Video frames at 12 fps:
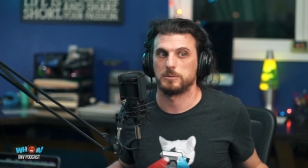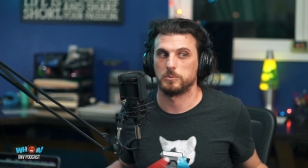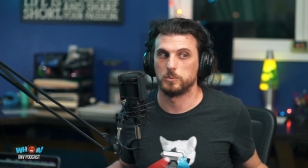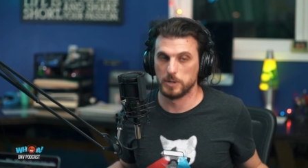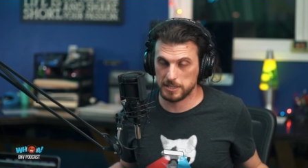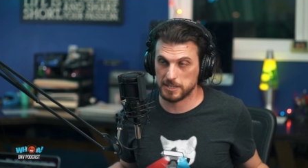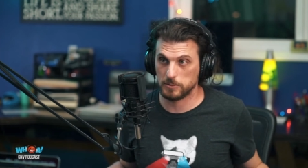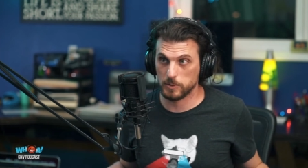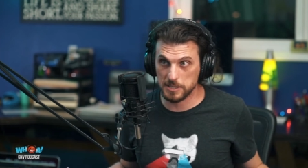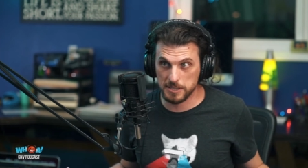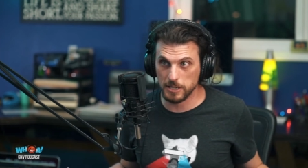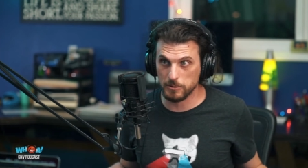what the,
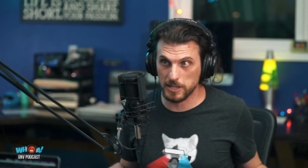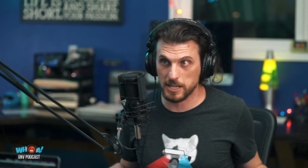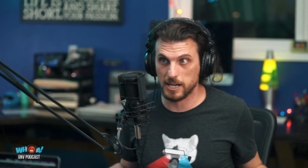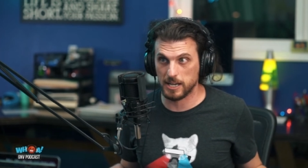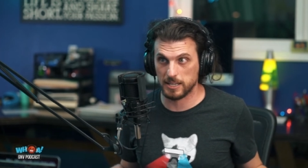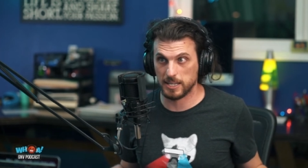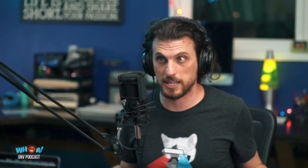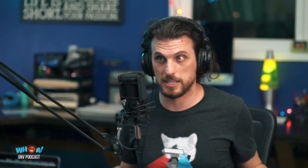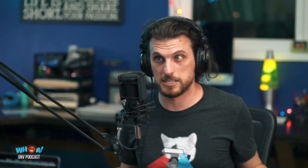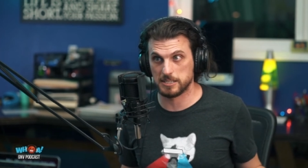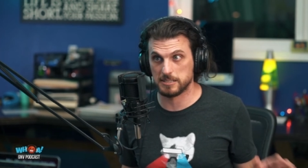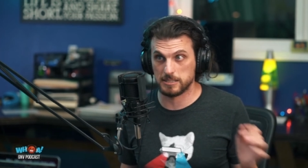what's going on. Like it
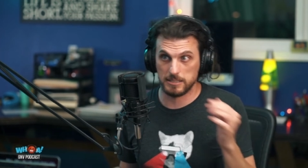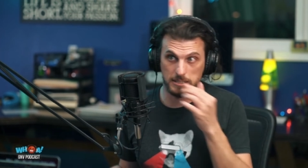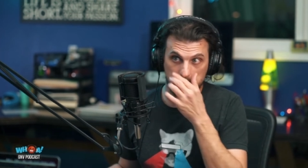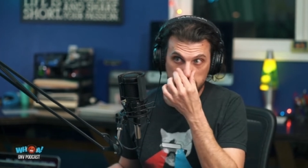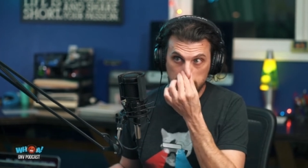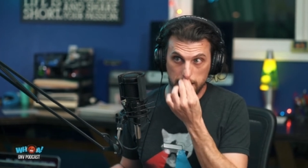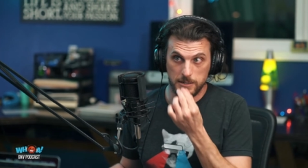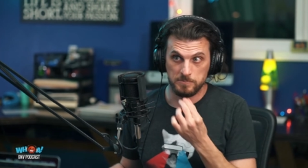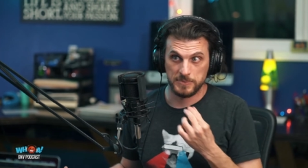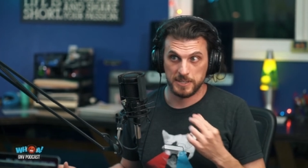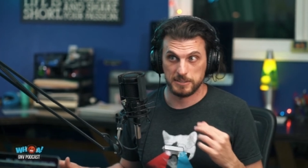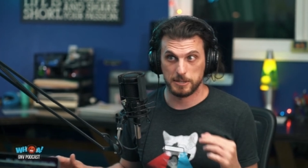just like
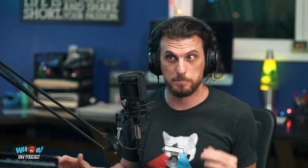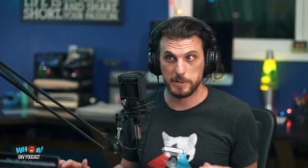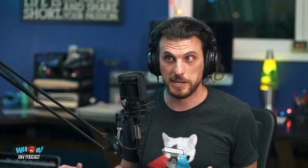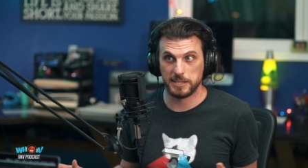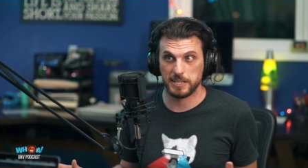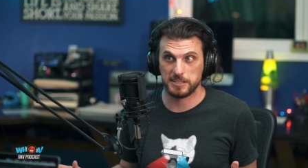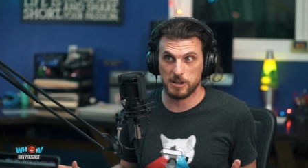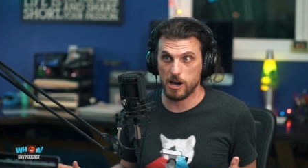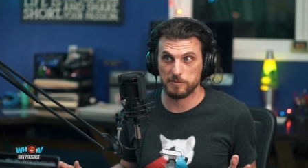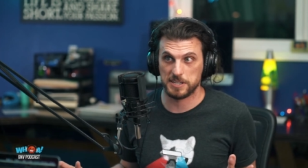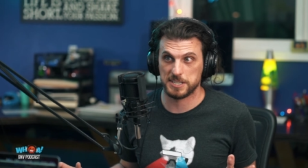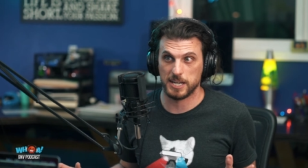could barely all
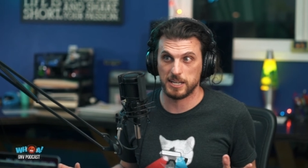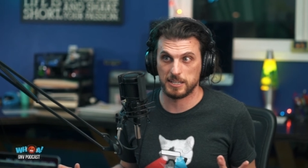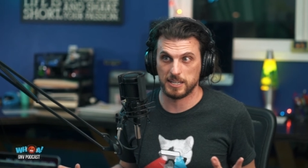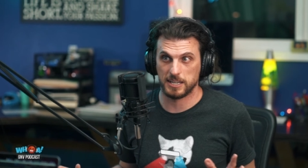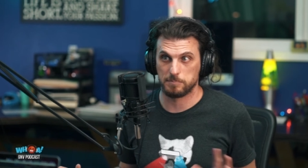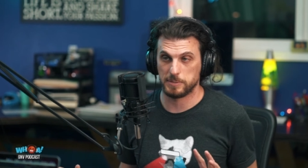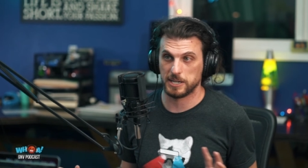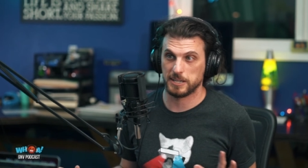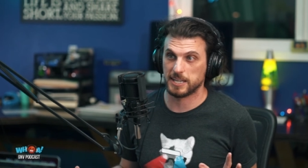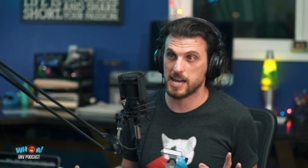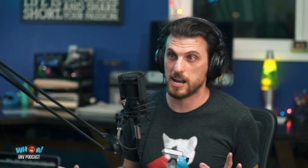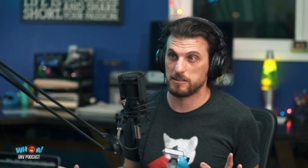of a sudden like
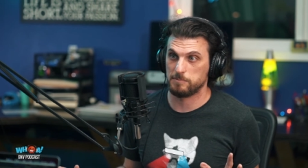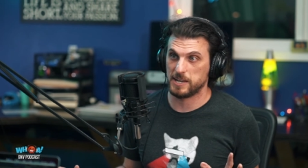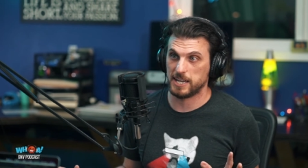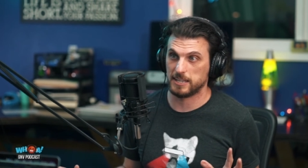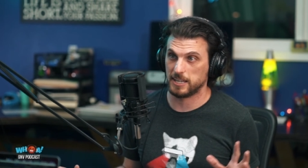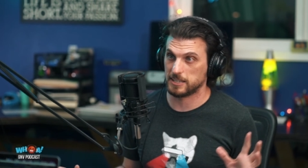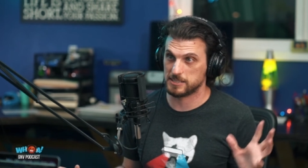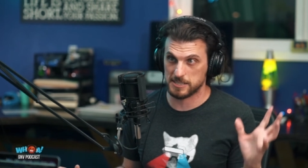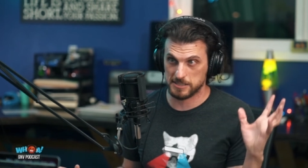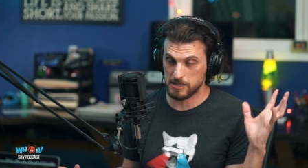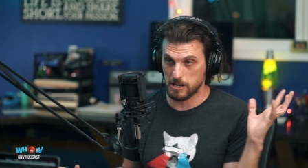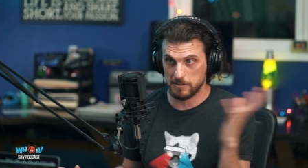barely got out of bed. Like
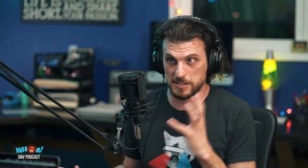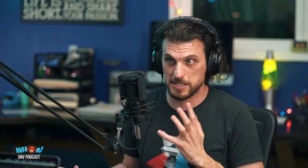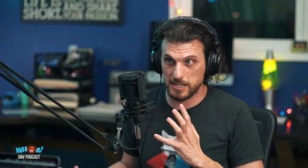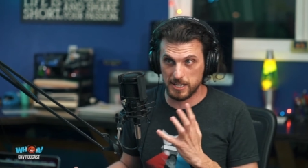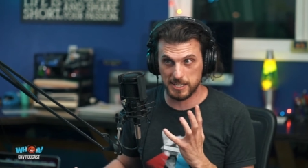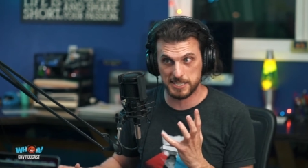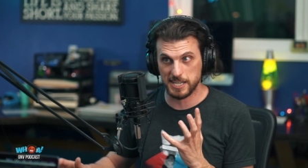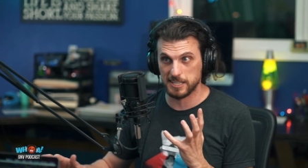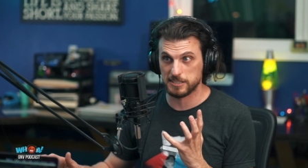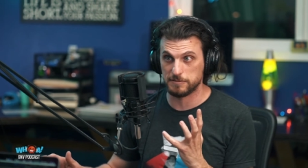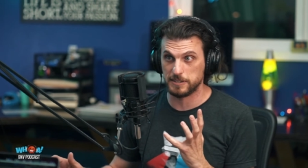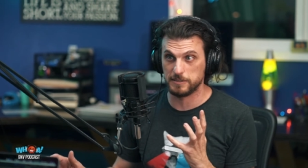just all of a sudden
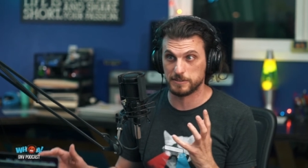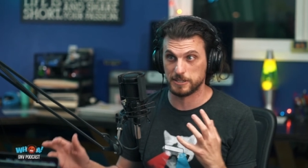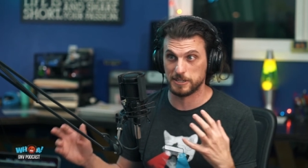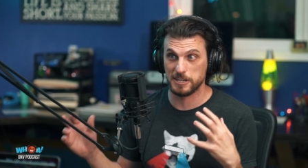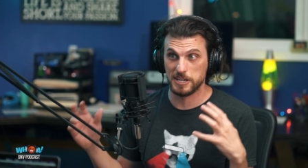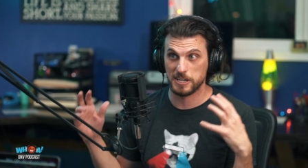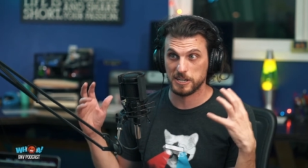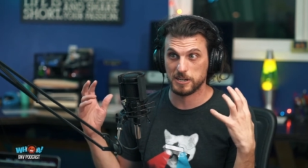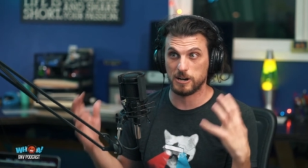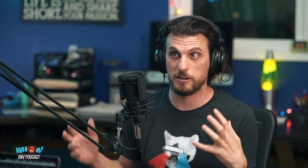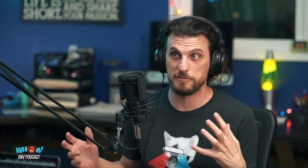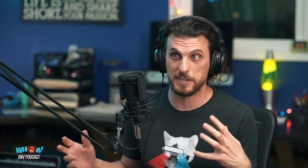intense fever,
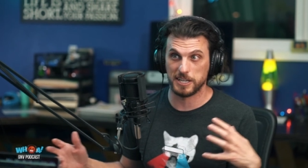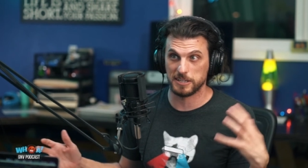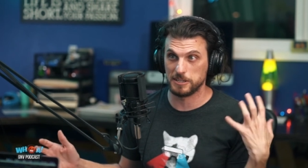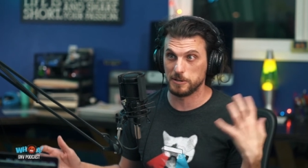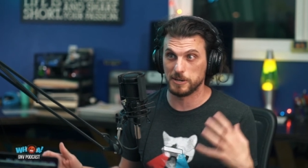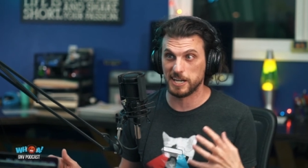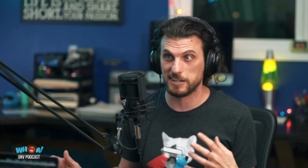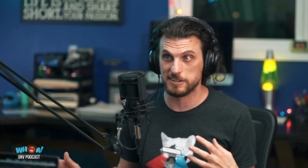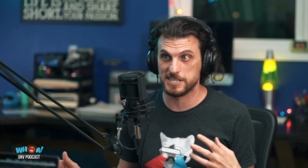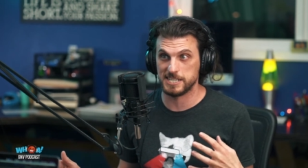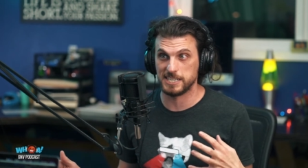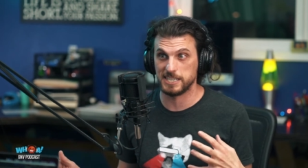coughing, no
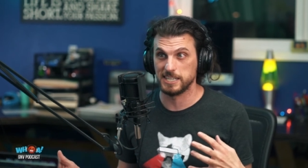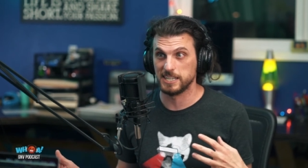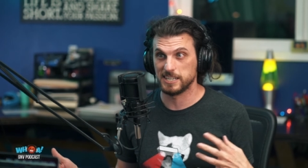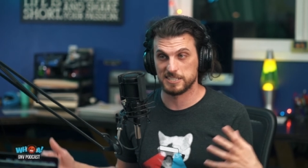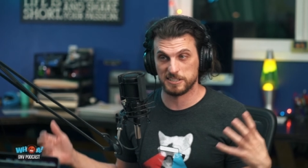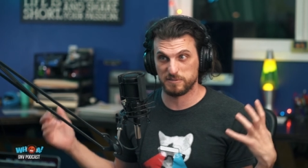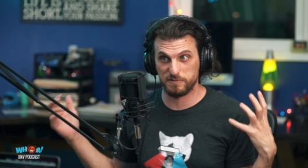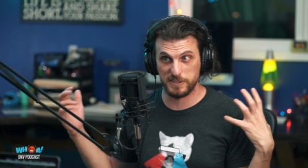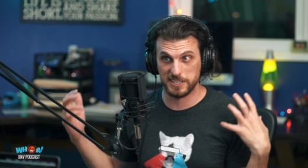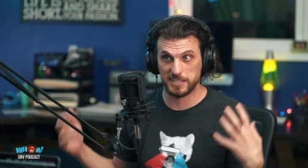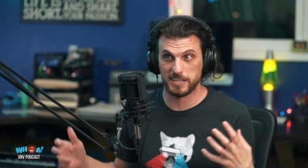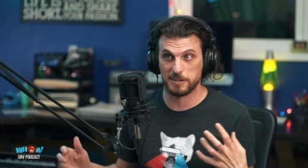energy, just
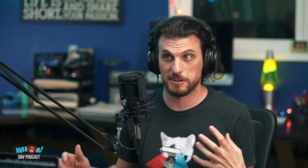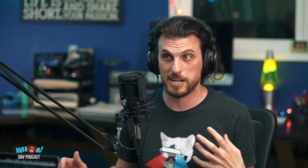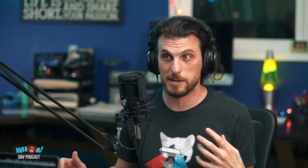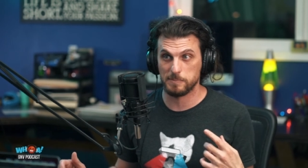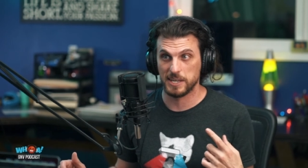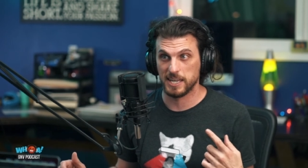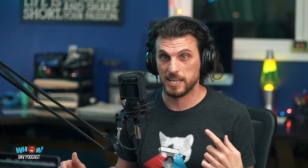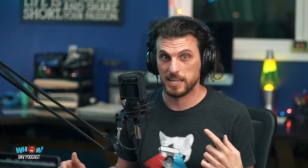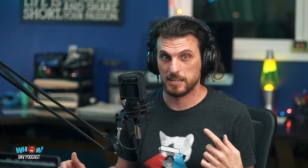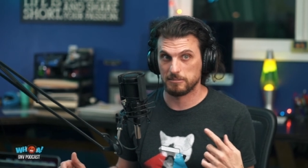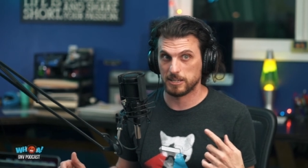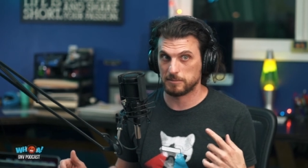feeling like crap.
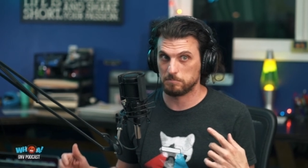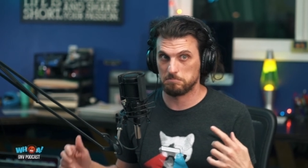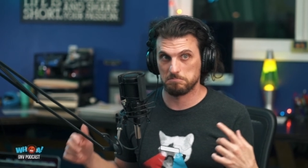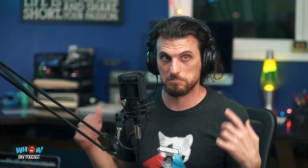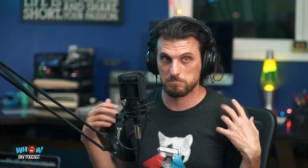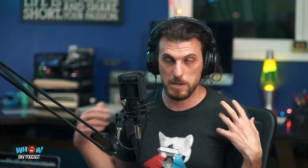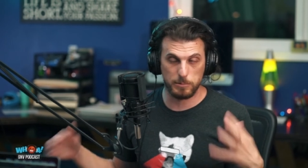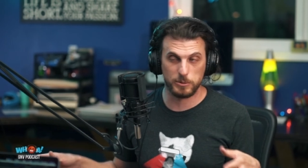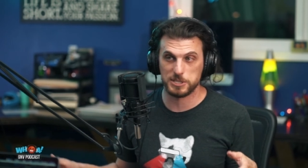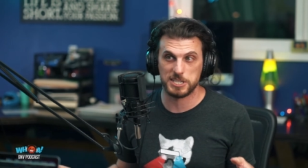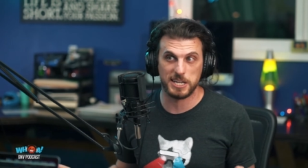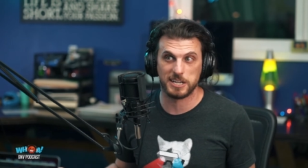Like maybe
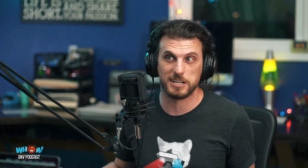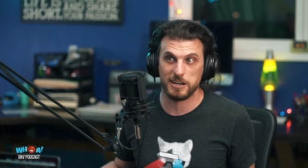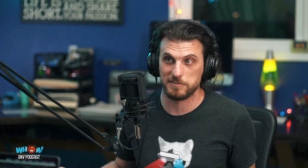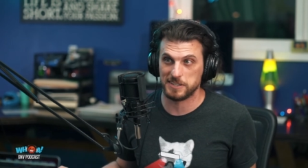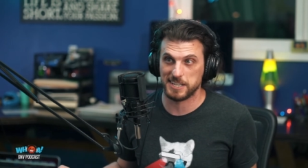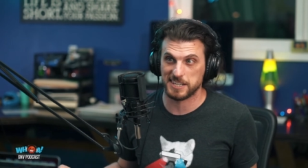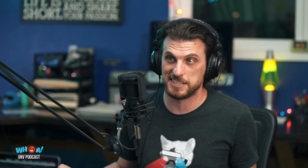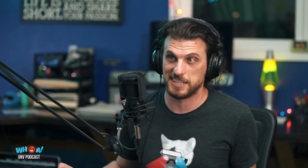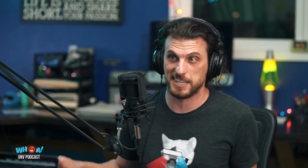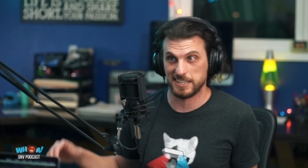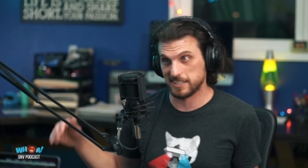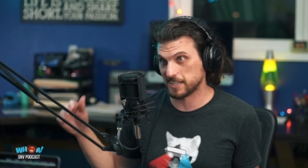we'll shake it off the next
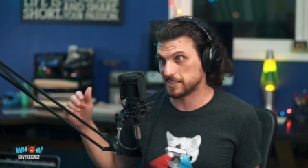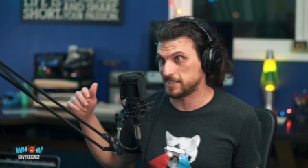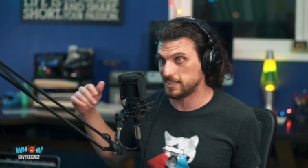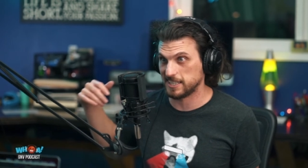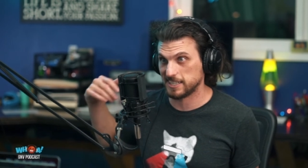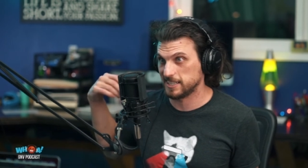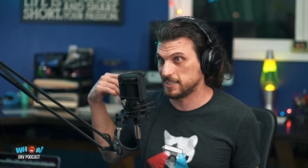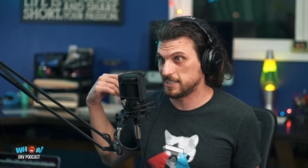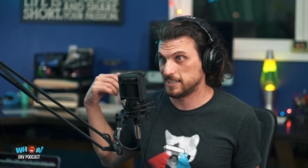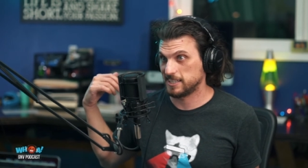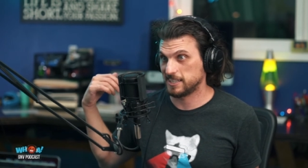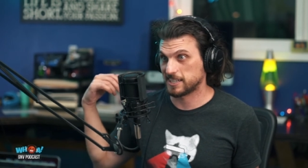day. Next day,
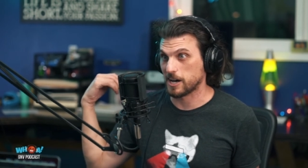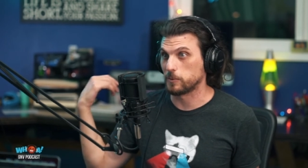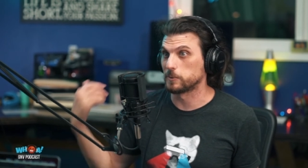got